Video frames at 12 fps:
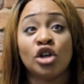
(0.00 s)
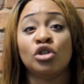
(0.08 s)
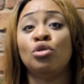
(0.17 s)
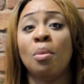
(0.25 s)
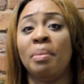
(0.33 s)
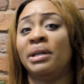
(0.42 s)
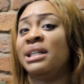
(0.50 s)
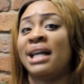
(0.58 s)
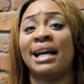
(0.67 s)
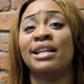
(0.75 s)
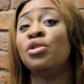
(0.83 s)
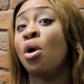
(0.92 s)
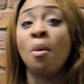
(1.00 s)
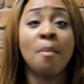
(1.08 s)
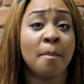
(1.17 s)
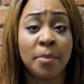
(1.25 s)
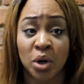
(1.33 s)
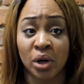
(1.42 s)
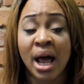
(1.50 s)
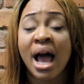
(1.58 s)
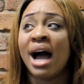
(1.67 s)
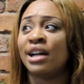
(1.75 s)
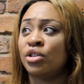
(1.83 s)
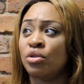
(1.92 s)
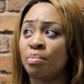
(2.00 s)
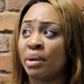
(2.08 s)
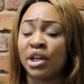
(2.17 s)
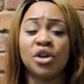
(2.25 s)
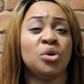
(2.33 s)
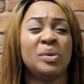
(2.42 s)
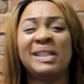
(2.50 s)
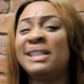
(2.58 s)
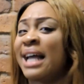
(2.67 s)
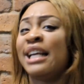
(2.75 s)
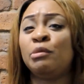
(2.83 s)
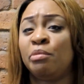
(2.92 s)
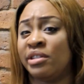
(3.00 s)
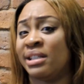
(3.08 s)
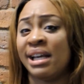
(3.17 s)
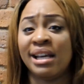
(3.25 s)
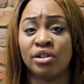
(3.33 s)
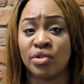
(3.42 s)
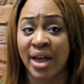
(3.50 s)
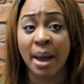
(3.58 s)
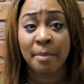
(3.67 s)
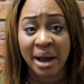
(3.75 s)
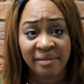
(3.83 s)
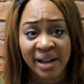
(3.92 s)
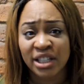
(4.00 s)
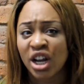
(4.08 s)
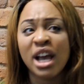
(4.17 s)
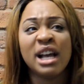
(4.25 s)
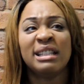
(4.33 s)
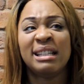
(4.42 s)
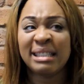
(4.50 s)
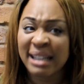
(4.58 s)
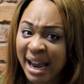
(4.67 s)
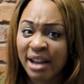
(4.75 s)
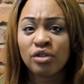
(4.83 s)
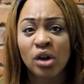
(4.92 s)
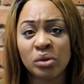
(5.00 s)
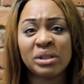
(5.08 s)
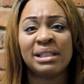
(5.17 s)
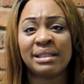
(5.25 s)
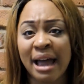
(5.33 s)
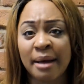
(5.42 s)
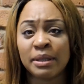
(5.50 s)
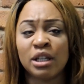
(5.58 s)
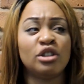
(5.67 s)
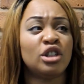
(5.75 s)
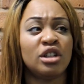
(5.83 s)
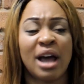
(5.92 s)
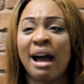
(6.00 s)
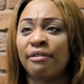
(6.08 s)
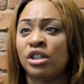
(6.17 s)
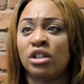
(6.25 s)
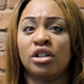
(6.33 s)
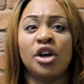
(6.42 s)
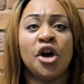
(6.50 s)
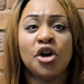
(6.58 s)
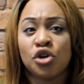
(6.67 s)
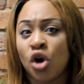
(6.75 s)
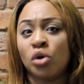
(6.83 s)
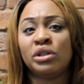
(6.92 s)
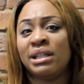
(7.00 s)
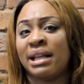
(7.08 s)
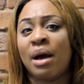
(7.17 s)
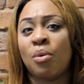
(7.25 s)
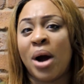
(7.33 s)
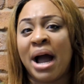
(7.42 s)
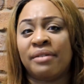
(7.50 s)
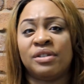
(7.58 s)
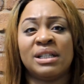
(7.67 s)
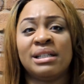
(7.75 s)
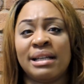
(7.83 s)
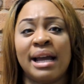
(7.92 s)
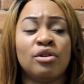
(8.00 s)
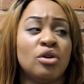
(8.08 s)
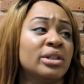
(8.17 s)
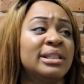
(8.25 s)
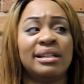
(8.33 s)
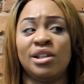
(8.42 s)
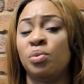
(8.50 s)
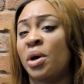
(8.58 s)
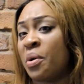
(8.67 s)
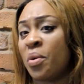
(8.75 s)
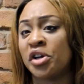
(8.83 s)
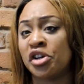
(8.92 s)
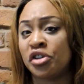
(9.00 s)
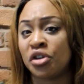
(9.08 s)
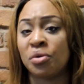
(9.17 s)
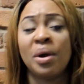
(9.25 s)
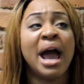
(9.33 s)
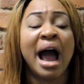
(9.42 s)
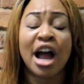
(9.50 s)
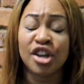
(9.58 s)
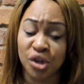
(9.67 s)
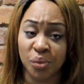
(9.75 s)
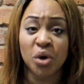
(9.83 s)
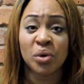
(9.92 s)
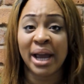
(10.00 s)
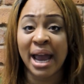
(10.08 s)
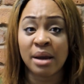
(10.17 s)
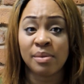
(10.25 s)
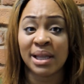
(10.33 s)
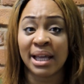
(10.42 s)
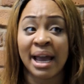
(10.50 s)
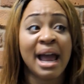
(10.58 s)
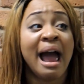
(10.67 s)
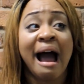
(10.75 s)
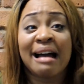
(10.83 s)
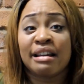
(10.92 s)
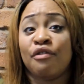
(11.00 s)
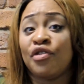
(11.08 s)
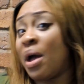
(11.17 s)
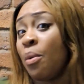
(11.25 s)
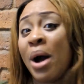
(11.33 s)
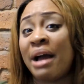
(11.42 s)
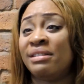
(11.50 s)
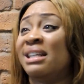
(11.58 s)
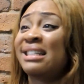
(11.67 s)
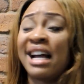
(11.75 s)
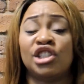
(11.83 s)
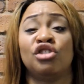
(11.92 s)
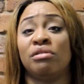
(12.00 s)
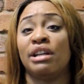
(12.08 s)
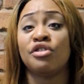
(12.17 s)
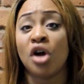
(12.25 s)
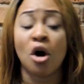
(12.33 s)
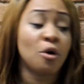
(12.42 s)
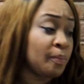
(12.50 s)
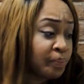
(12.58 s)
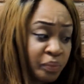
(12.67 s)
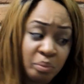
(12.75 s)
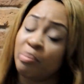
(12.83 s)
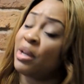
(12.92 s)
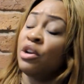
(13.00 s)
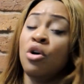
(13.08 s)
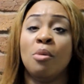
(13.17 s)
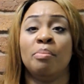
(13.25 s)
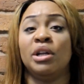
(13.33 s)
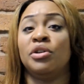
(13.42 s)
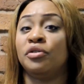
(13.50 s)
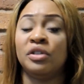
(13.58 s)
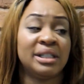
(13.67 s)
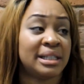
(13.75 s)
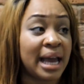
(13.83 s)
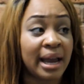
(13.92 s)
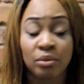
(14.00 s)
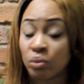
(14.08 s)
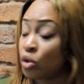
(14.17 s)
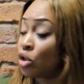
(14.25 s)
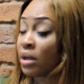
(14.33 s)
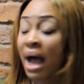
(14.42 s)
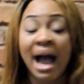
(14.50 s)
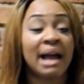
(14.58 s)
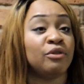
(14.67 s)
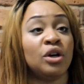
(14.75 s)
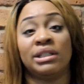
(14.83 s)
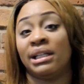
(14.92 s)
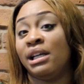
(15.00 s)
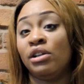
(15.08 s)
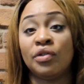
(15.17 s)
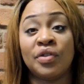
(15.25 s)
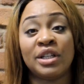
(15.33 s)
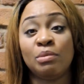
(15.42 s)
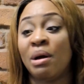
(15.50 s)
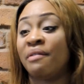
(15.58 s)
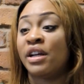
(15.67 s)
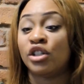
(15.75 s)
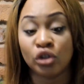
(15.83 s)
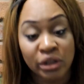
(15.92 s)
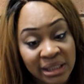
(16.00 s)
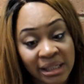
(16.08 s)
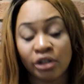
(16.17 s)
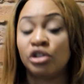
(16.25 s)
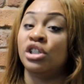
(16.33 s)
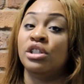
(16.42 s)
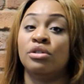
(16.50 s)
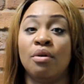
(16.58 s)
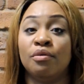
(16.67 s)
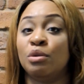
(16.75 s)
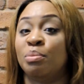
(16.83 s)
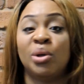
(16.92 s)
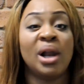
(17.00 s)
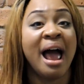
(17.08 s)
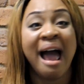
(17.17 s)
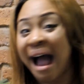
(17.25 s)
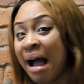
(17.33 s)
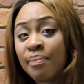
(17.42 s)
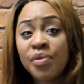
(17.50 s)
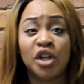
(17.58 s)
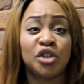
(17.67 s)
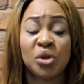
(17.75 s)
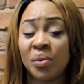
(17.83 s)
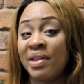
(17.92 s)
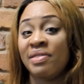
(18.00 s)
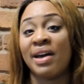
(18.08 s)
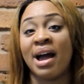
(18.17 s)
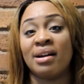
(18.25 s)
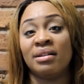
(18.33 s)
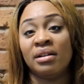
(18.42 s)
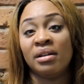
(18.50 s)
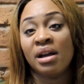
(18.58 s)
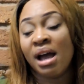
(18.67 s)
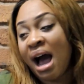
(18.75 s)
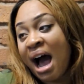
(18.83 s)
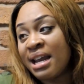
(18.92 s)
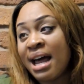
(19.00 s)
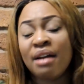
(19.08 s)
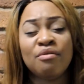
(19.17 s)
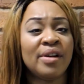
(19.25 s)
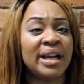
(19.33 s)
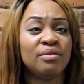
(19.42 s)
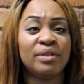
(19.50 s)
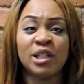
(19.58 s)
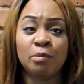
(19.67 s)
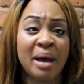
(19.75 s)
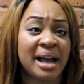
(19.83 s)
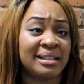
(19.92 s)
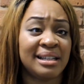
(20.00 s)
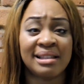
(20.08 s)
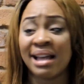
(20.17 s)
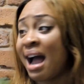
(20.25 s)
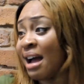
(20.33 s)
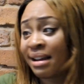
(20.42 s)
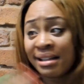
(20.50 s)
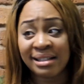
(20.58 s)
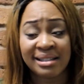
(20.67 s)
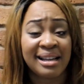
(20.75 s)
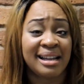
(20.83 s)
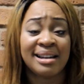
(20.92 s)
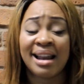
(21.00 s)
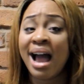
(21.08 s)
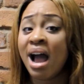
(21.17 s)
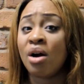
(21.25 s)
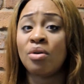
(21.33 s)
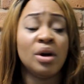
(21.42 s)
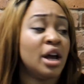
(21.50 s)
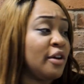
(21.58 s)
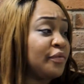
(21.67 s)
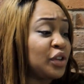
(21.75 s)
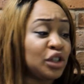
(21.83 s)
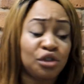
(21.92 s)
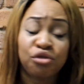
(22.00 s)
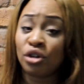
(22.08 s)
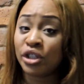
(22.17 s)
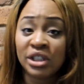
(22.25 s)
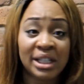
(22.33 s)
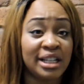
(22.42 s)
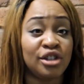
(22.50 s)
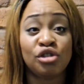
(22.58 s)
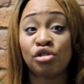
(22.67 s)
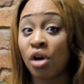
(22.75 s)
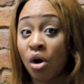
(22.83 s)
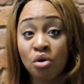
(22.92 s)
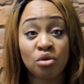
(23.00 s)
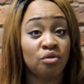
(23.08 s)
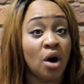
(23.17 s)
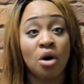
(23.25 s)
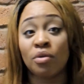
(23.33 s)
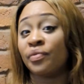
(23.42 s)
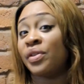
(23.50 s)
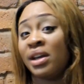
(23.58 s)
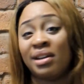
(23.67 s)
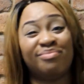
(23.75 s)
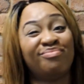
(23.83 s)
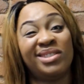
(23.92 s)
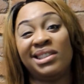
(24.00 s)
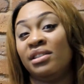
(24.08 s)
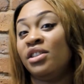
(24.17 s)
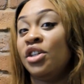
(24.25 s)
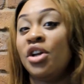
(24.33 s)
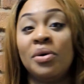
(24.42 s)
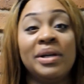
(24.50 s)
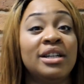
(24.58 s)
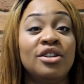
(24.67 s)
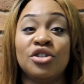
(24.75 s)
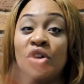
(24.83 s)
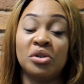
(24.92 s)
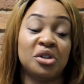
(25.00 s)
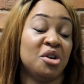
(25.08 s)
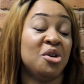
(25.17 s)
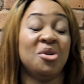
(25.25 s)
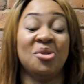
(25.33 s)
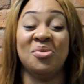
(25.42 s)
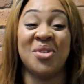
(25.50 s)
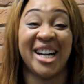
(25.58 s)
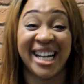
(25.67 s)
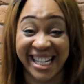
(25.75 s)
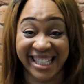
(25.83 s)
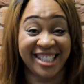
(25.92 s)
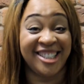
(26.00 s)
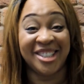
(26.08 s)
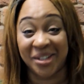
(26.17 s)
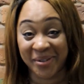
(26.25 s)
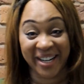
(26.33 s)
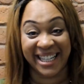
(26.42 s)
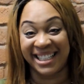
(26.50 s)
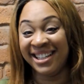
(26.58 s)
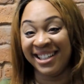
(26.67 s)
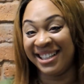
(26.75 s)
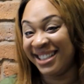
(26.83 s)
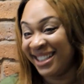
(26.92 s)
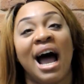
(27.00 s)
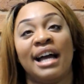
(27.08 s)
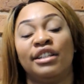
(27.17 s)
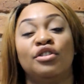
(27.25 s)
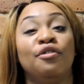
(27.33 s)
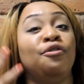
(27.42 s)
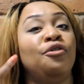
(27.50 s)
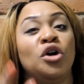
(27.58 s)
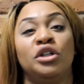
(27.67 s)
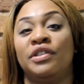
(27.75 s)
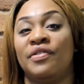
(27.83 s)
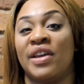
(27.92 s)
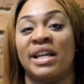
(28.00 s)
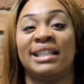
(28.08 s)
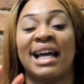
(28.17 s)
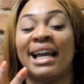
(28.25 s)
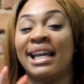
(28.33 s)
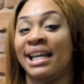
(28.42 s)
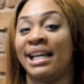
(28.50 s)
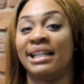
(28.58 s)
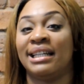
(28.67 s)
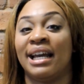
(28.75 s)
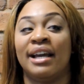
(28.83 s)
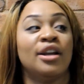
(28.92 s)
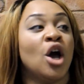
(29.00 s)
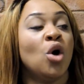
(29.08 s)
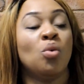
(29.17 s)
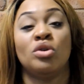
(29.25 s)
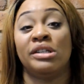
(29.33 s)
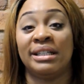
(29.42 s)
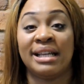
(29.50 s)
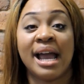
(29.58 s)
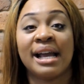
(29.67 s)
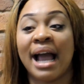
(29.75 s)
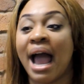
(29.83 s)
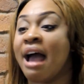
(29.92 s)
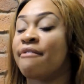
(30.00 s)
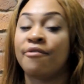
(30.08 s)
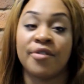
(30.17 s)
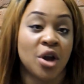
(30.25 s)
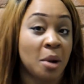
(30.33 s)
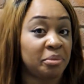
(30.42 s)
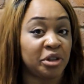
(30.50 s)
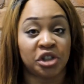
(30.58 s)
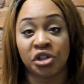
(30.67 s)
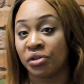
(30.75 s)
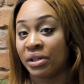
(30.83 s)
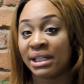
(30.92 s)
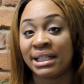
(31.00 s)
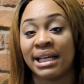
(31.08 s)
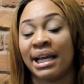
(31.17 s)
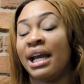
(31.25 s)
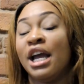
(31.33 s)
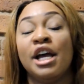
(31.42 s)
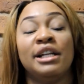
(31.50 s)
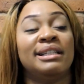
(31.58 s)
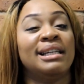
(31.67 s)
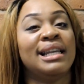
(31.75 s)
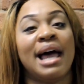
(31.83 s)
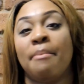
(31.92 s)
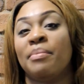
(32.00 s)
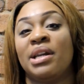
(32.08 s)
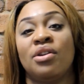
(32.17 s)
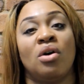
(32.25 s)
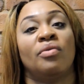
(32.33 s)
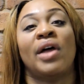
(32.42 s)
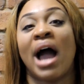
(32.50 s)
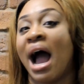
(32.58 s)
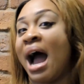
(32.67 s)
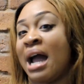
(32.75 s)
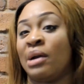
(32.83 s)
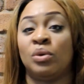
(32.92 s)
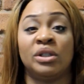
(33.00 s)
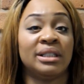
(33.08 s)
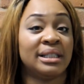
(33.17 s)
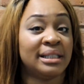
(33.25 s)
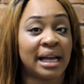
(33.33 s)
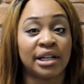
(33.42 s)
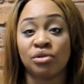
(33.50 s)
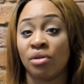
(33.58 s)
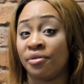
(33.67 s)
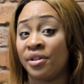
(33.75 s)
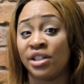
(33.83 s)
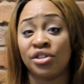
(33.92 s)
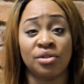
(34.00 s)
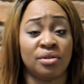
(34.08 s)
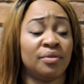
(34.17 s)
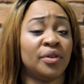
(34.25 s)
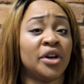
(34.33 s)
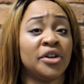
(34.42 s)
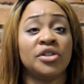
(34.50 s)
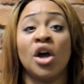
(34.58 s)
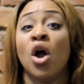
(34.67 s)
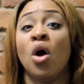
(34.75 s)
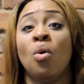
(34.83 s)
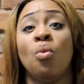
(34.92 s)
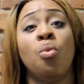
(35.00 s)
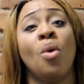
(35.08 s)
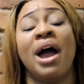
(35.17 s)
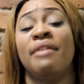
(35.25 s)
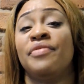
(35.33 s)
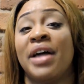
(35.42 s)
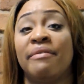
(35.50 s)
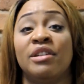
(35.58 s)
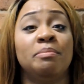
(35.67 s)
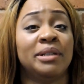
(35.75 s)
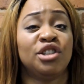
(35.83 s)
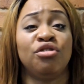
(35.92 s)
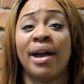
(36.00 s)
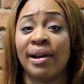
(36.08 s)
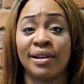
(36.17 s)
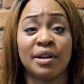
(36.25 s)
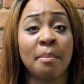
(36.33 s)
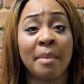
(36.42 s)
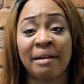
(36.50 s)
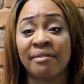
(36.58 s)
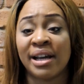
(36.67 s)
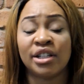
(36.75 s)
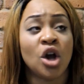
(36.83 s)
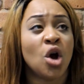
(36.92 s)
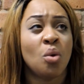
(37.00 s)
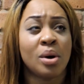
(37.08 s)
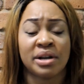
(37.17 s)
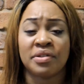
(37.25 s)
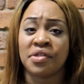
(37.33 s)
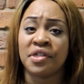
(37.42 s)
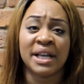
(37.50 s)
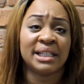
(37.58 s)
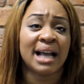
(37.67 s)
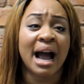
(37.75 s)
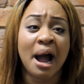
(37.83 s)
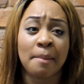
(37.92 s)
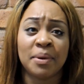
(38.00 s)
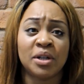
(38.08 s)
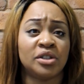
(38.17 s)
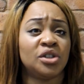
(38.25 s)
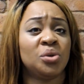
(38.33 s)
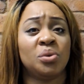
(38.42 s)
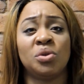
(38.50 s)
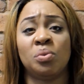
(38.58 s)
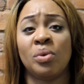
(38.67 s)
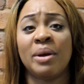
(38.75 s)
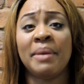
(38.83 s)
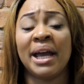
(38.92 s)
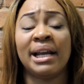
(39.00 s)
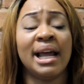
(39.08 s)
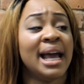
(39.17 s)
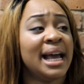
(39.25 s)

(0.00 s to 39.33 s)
somebody that is humble and somebody who is desperate to heal their marriage to take those steps and to have to go to their wives and say, look, this is what I want to do, are you okay with it? And if their wife says actually no, being humble enough to say, well, I've got to heal this marriage until she's comfortable. I'm not doing that. And I really respected that. as I said, now the trust is so grown that, you you know, he can go do what he's doing. And the fourth thing that he did was take every opportunity to let me know that I was the center of his universe. When there is betrayal in a marriage, one of the things that happens to us women